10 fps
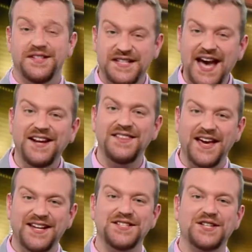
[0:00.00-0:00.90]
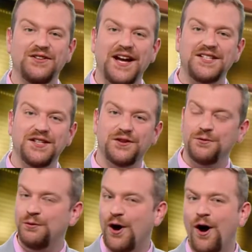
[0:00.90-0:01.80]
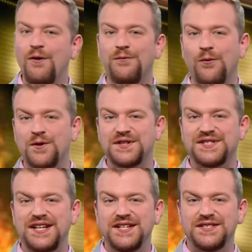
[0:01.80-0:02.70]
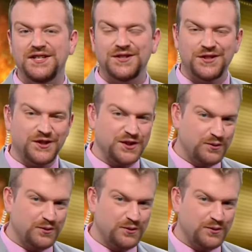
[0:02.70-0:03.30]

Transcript: The data that gets collected through all 4 seasons, such as